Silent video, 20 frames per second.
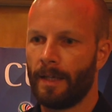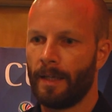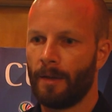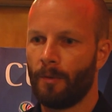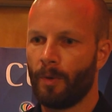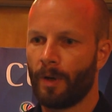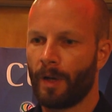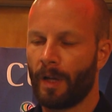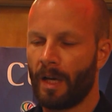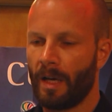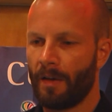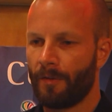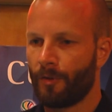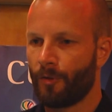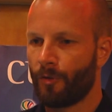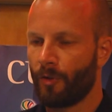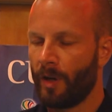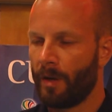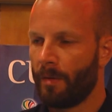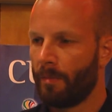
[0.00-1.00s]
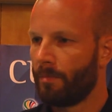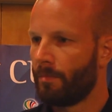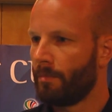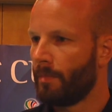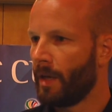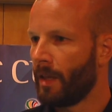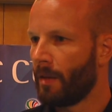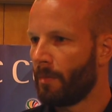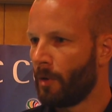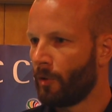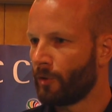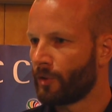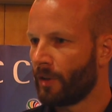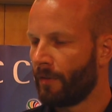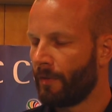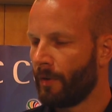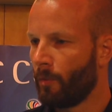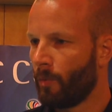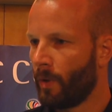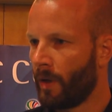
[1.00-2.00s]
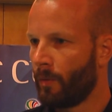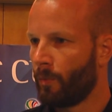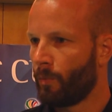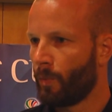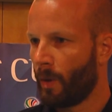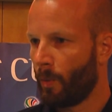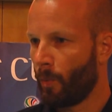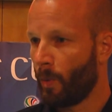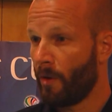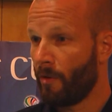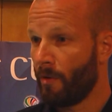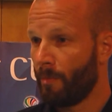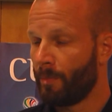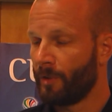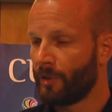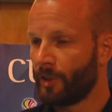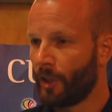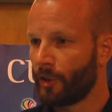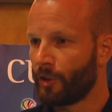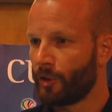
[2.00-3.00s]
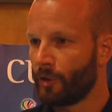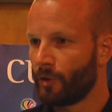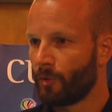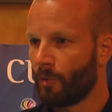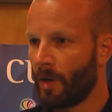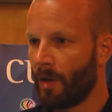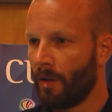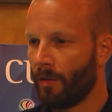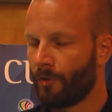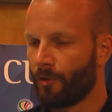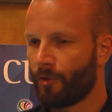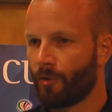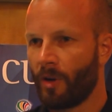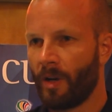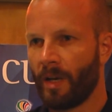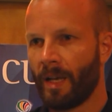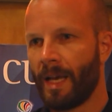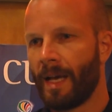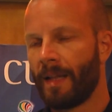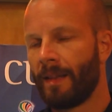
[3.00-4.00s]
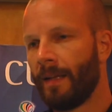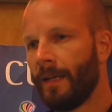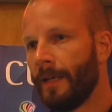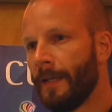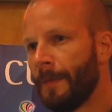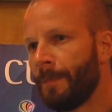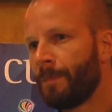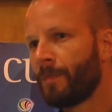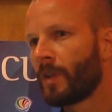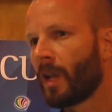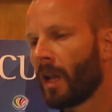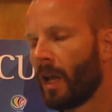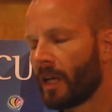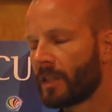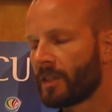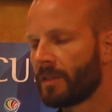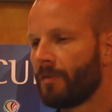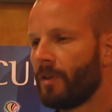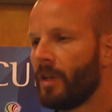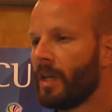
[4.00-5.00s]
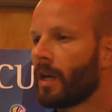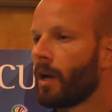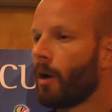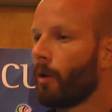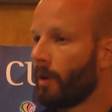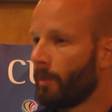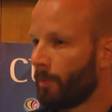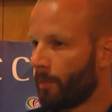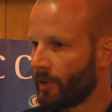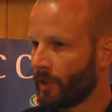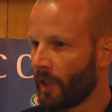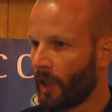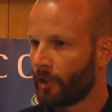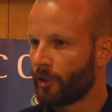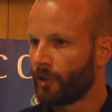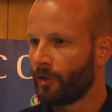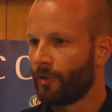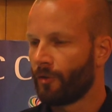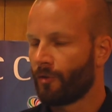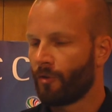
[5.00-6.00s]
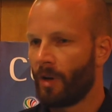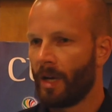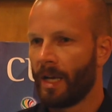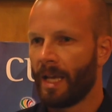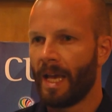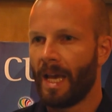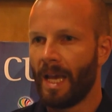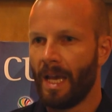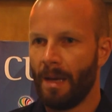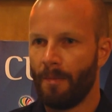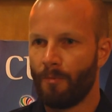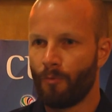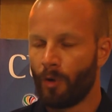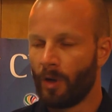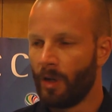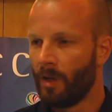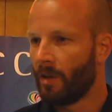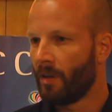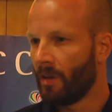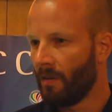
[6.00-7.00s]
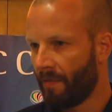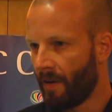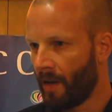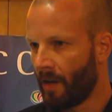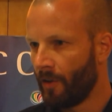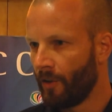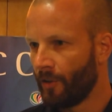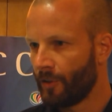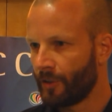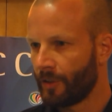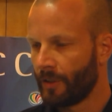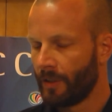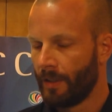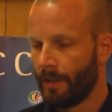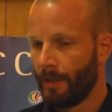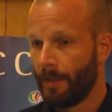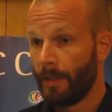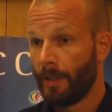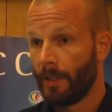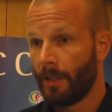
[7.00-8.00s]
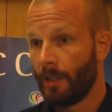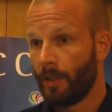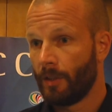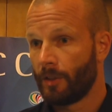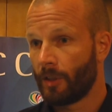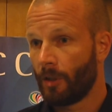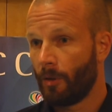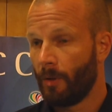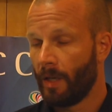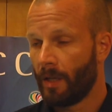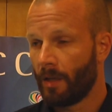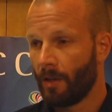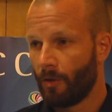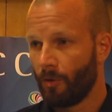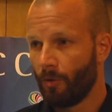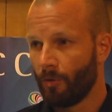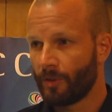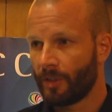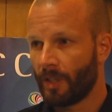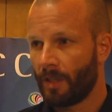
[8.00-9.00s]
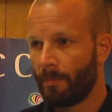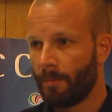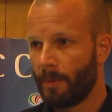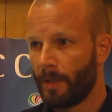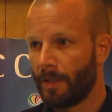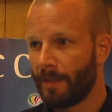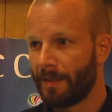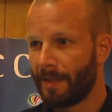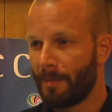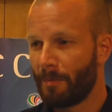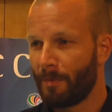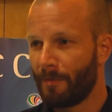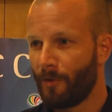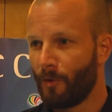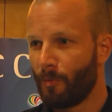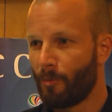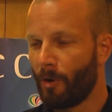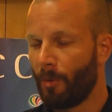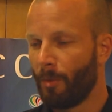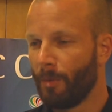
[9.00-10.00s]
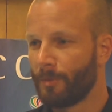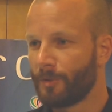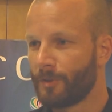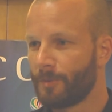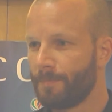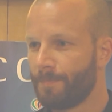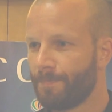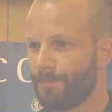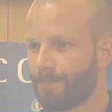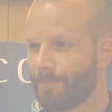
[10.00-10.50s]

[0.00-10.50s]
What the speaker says: we're going to have to try and make the most of it when we're in possession as well, to try and get the likes of Nico in possession, to try and get him running at defenders, and so he can cause them a few problems.